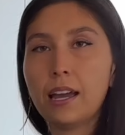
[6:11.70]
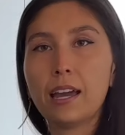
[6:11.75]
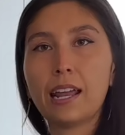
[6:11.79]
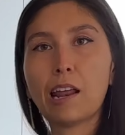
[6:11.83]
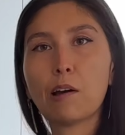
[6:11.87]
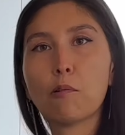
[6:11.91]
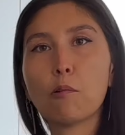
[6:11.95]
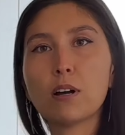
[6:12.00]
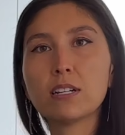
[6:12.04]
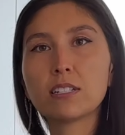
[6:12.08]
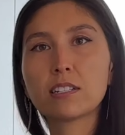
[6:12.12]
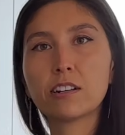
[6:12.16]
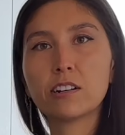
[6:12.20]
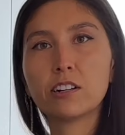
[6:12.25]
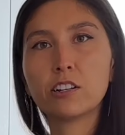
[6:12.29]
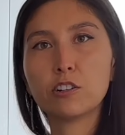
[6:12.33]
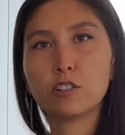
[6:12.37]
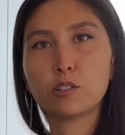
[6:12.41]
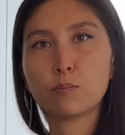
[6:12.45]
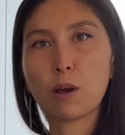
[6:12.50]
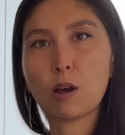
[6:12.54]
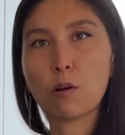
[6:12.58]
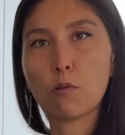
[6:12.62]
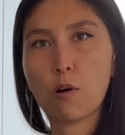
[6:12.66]
And I was gonna use
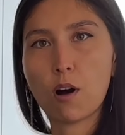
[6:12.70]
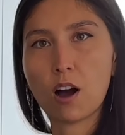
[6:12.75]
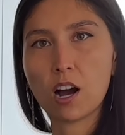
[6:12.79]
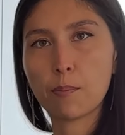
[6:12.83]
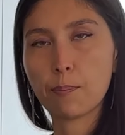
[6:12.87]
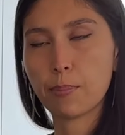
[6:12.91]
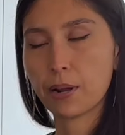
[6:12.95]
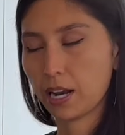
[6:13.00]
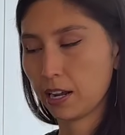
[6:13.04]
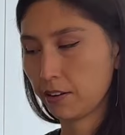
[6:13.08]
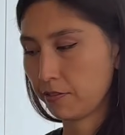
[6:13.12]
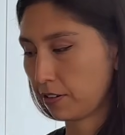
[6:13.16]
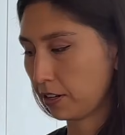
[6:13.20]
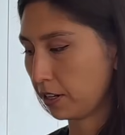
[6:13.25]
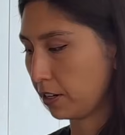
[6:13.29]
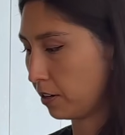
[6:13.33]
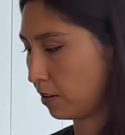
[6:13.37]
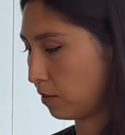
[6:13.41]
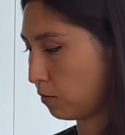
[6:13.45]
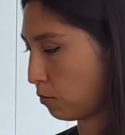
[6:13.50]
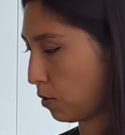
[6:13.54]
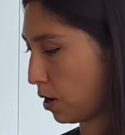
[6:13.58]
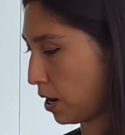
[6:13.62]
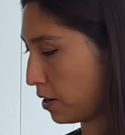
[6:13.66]
my wok, but I
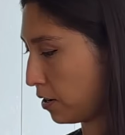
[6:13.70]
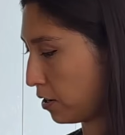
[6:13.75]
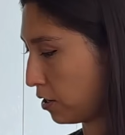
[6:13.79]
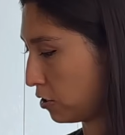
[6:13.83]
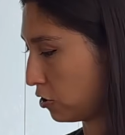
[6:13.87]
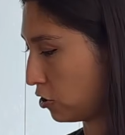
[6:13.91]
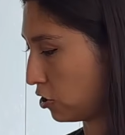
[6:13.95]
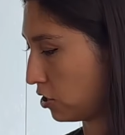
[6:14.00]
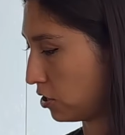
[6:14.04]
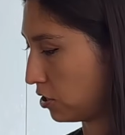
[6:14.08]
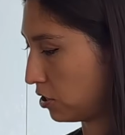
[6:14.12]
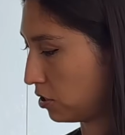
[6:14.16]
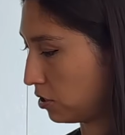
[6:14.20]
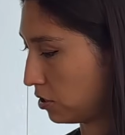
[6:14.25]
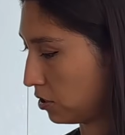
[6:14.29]
figured why not just